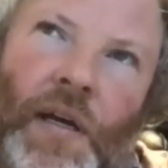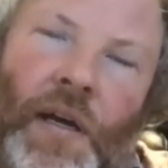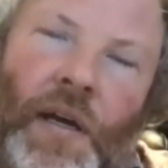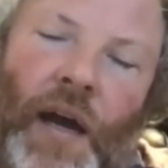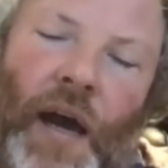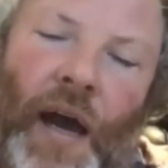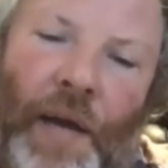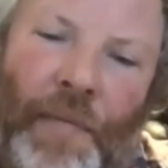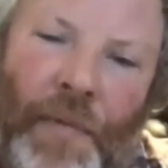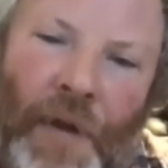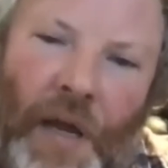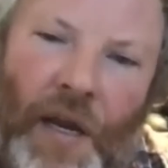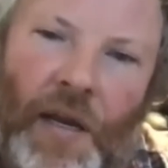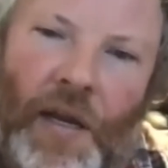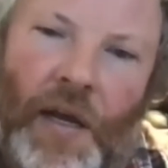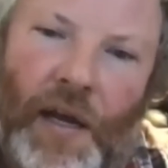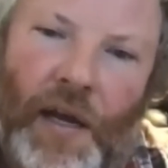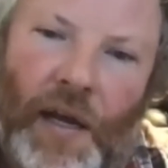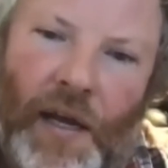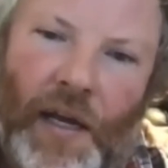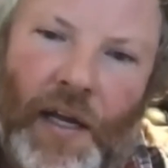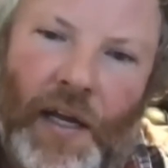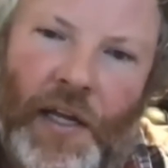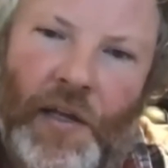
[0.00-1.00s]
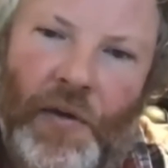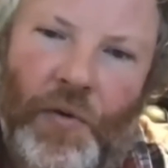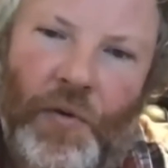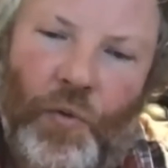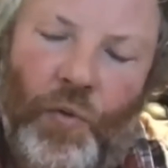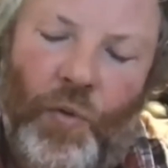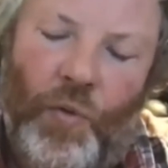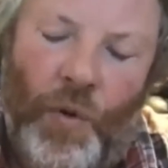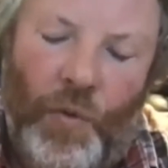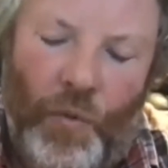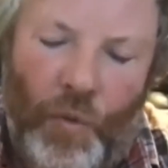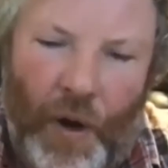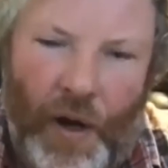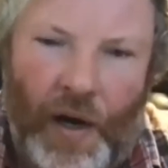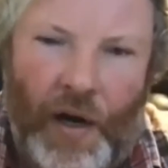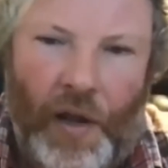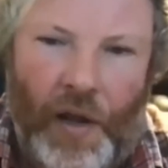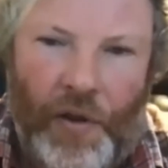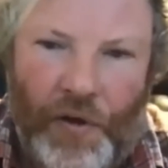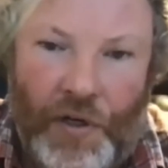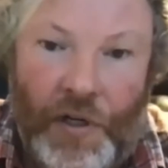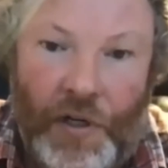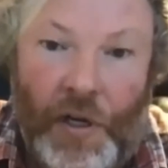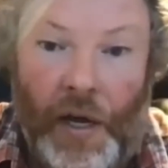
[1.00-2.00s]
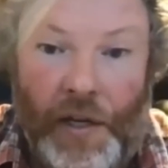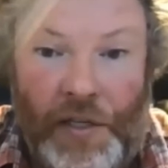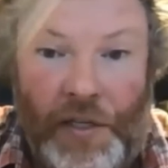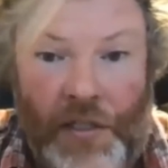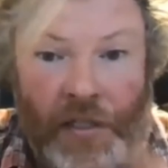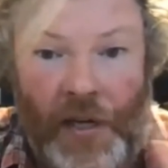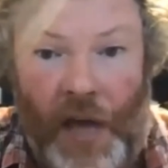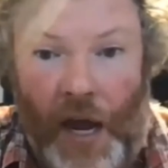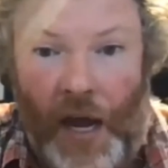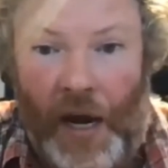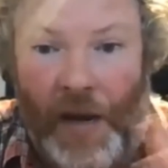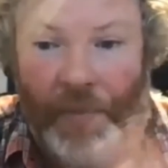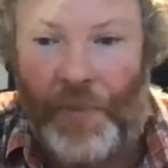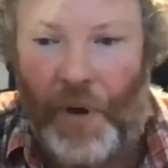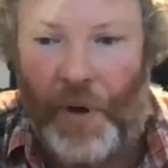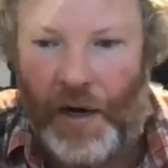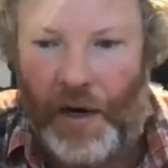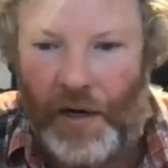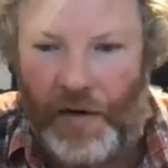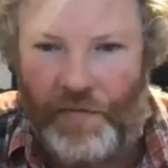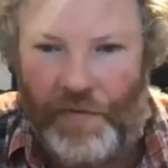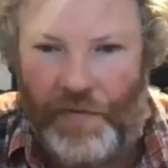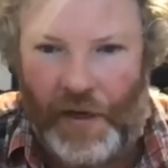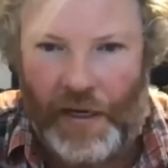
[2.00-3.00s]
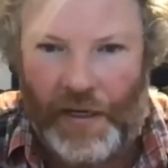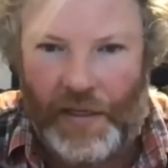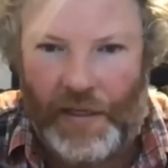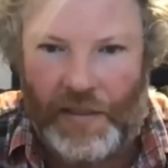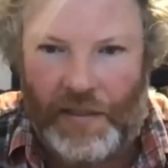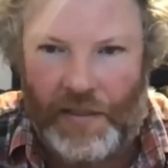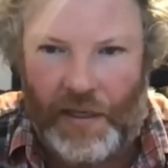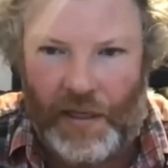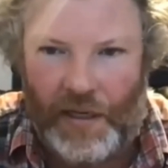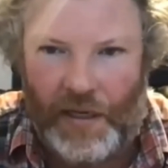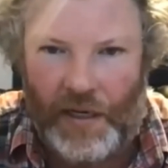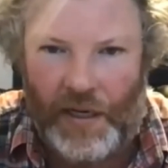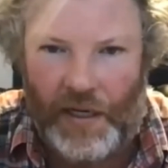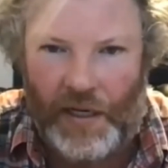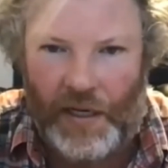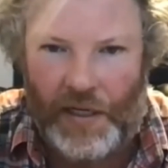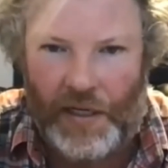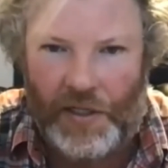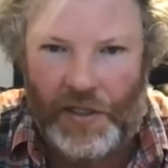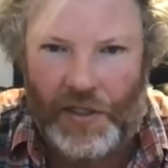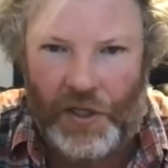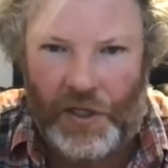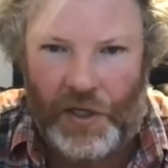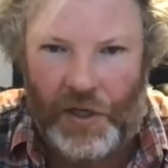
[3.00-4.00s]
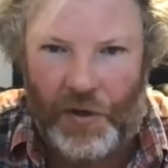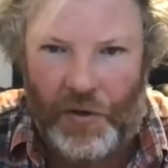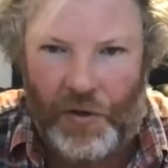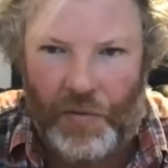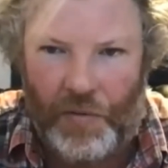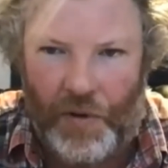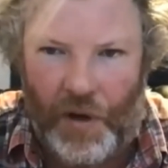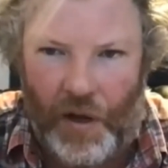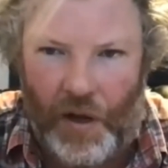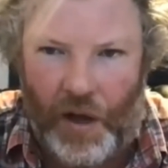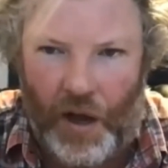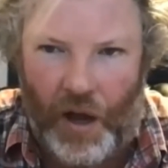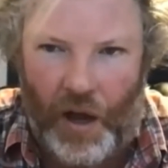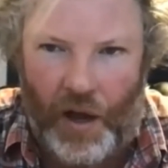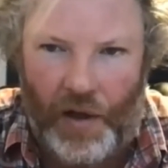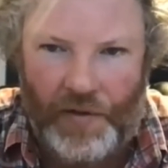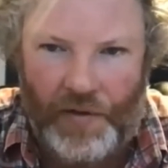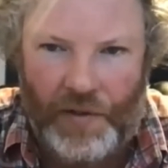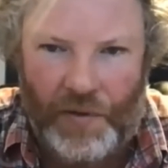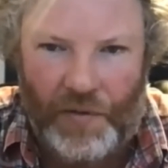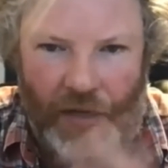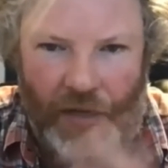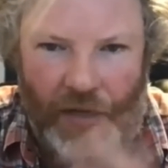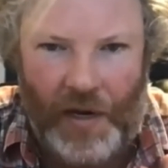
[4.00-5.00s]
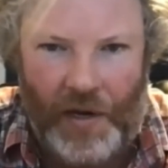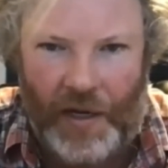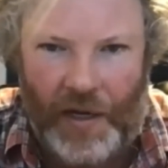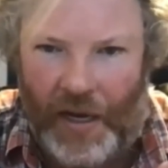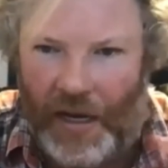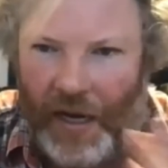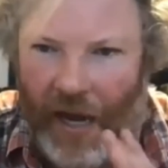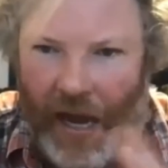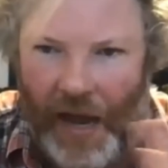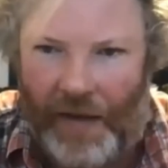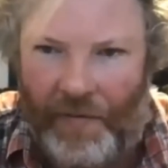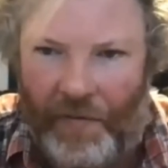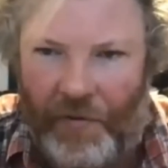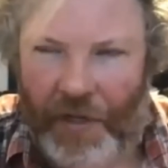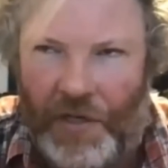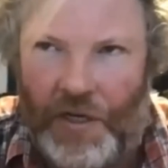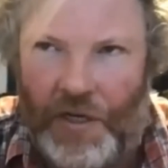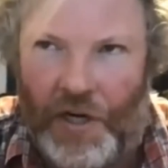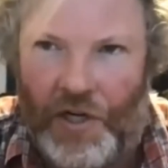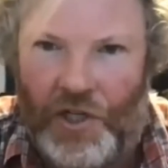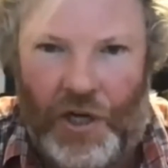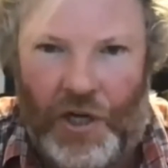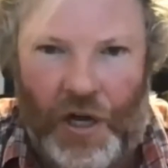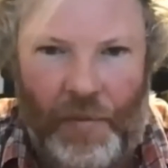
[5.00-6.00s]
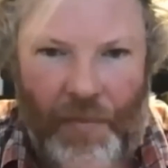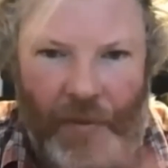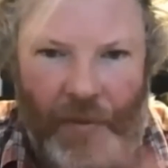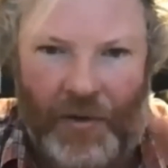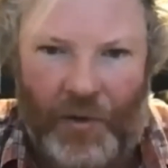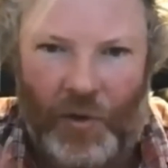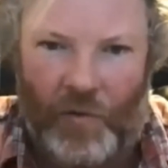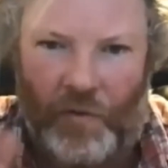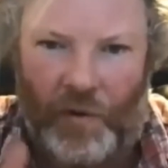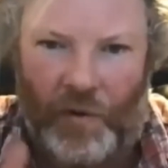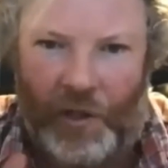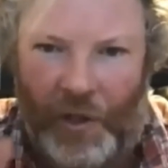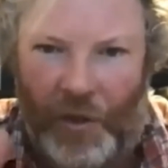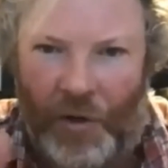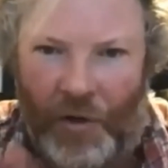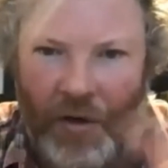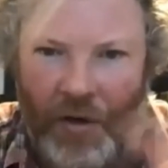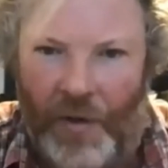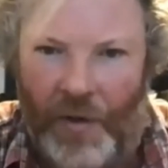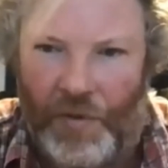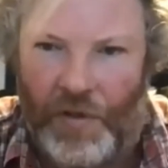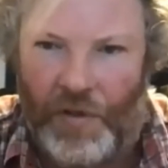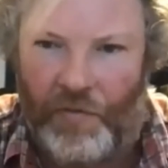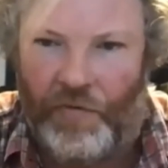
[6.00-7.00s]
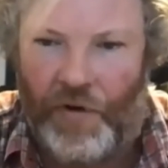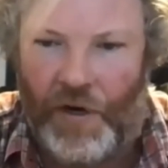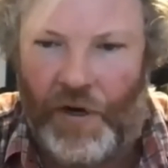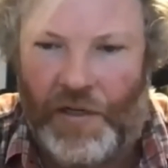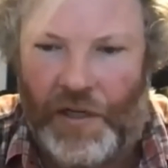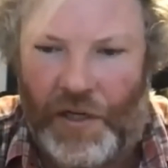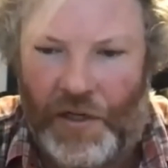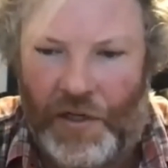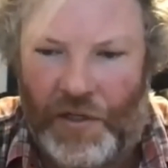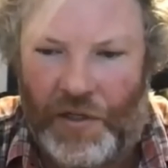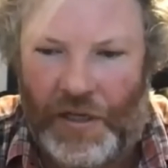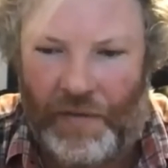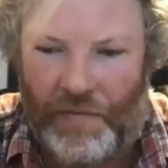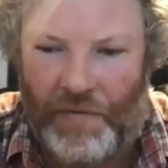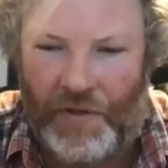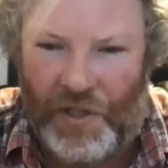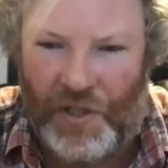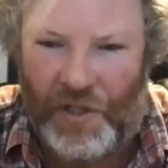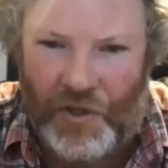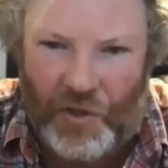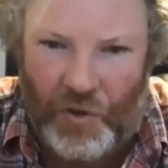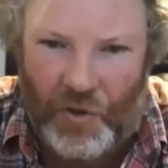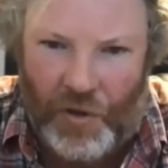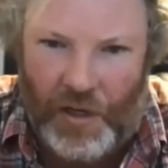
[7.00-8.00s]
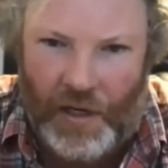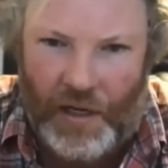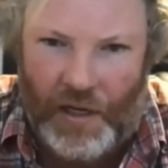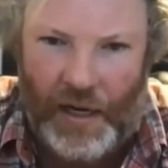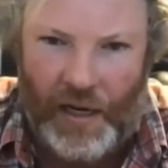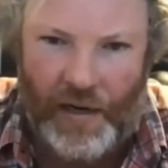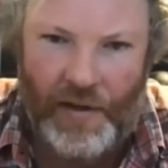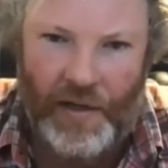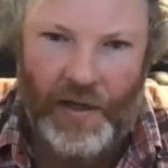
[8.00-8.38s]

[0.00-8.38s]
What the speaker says: mean, one other aside part of this is you also tend to get, I haven't really touched on, but it sort of alluded it with the frontier stuff, is you sort of get,